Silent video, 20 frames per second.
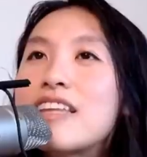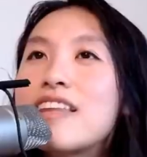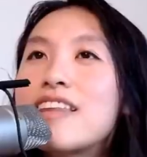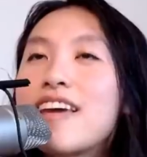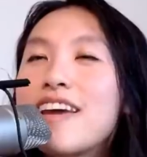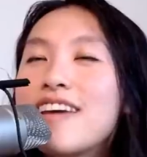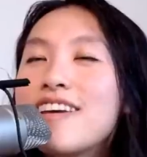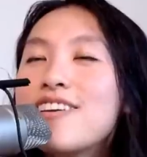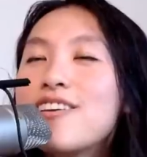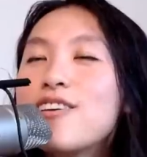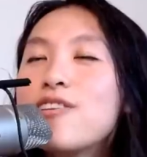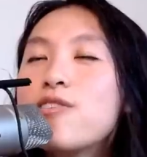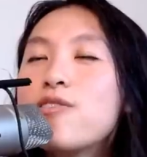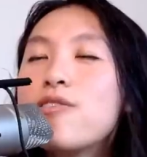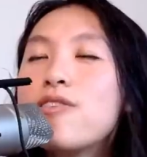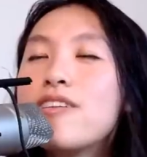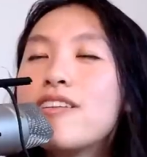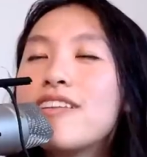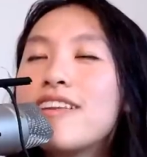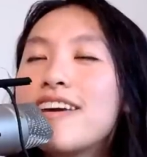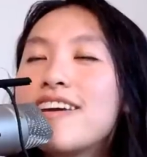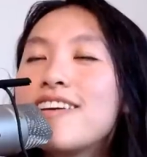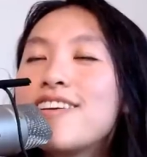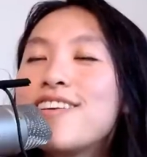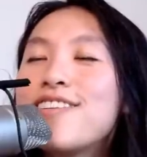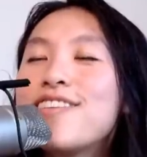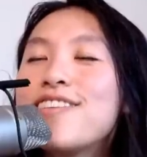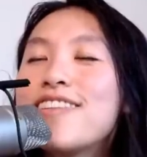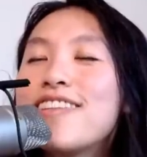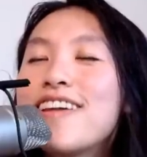Thank you, thank
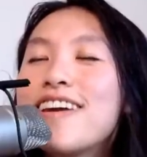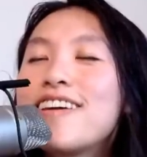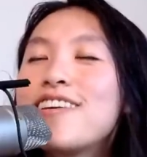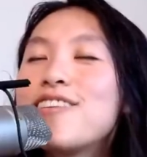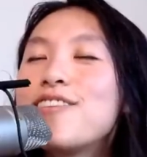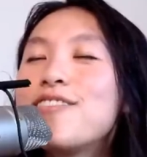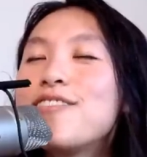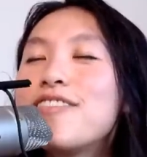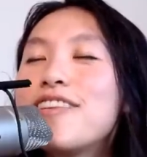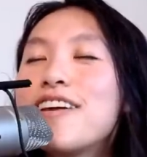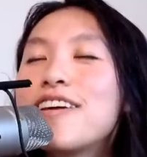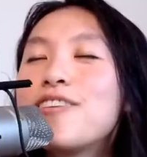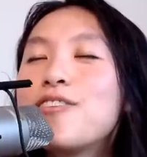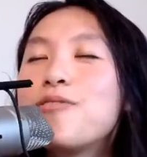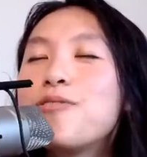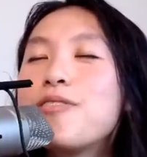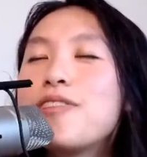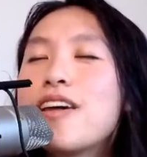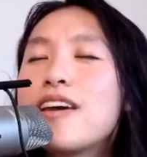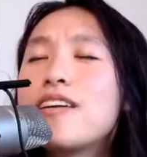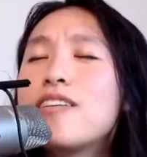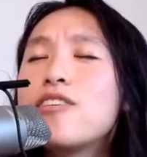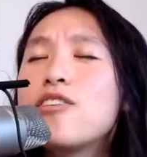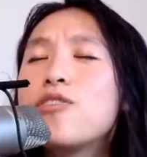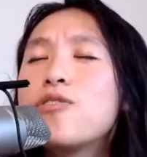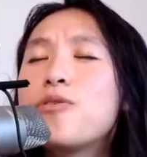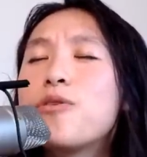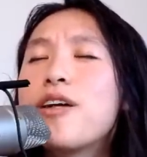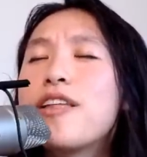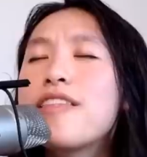you, thank you, thank you, thank
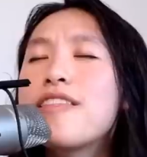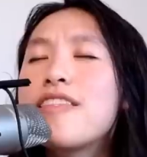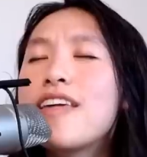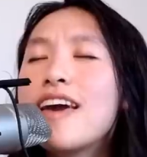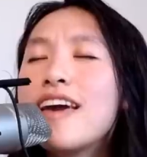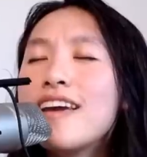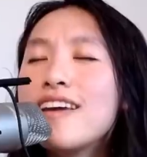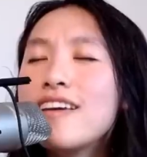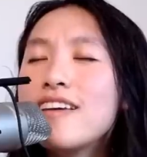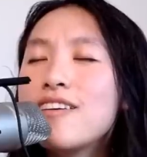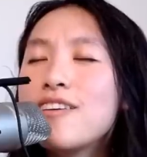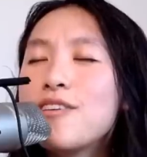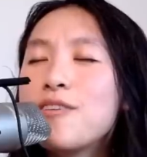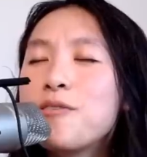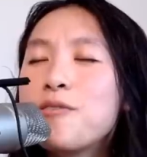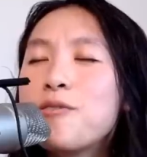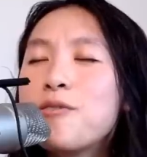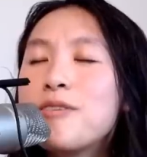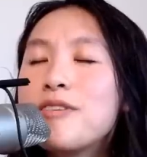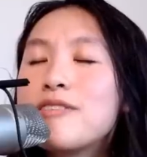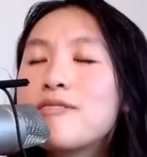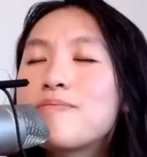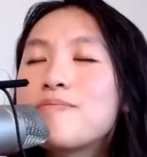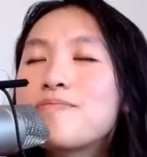you, thank you.